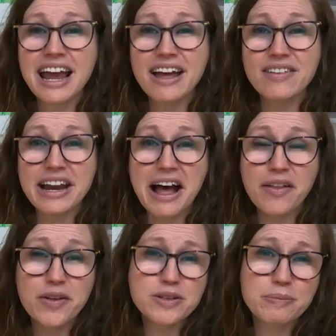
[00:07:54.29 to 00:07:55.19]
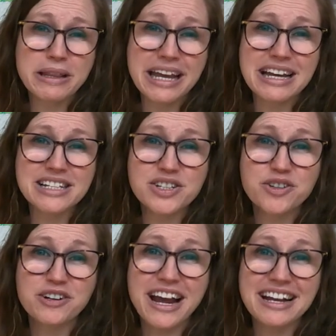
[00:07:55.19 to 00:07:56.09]
and then how those plants
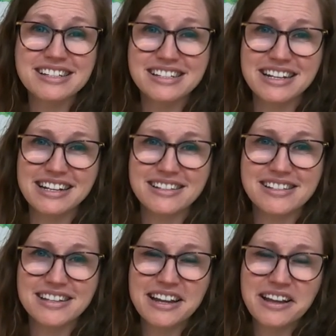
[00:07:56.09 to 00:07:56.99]
create seeds